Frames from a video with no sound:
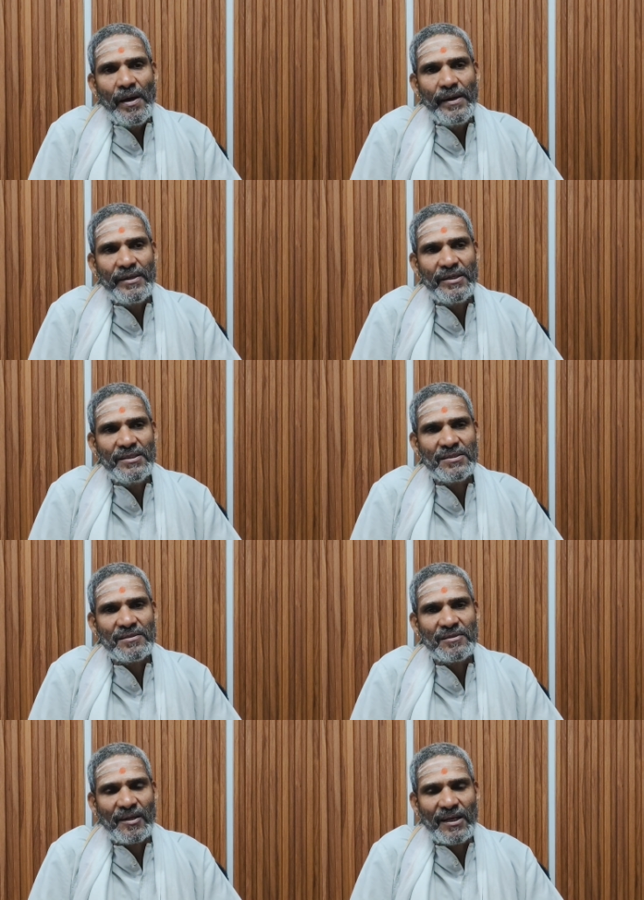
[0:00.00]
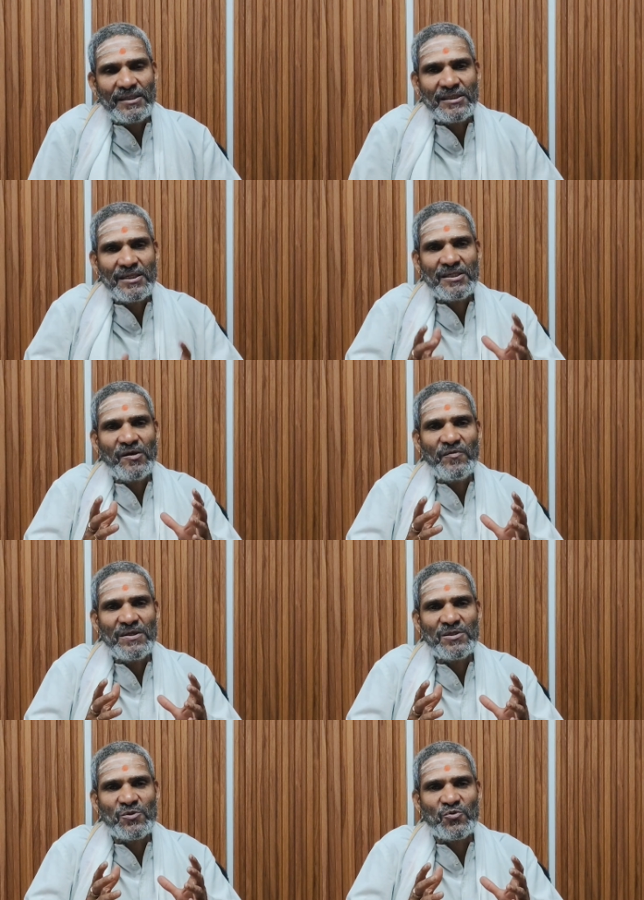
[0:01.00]
The construction
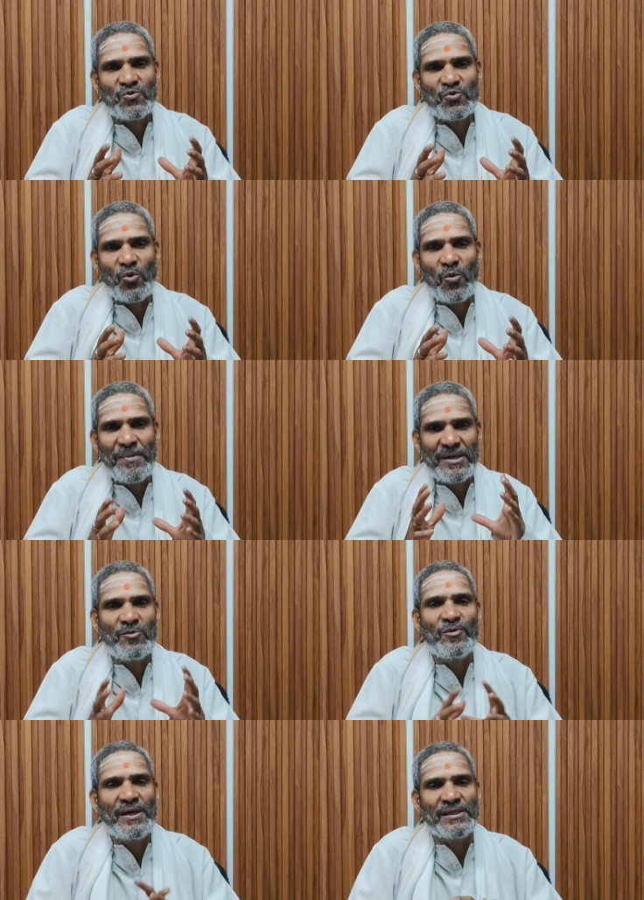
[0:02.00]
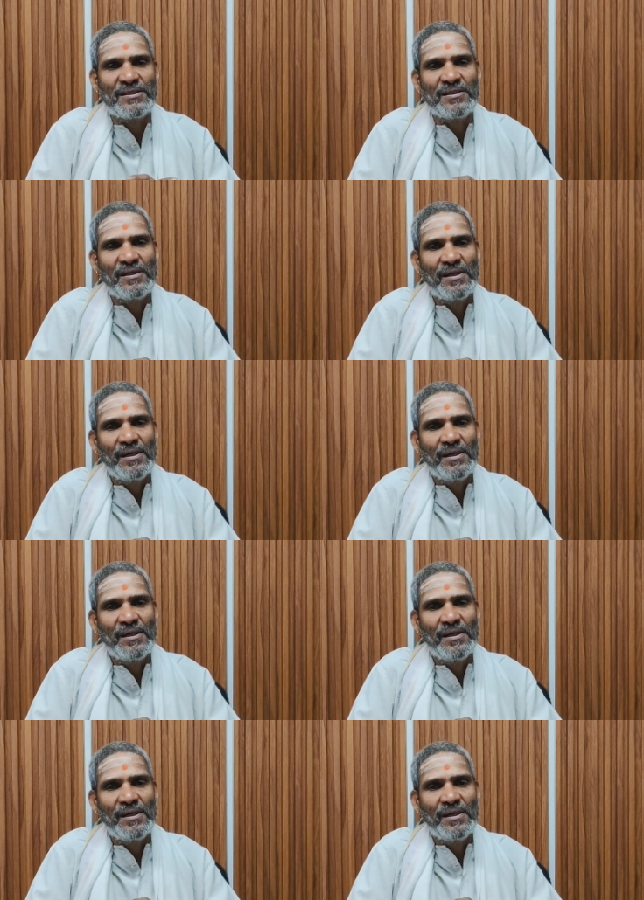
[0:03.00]
was so meticulous,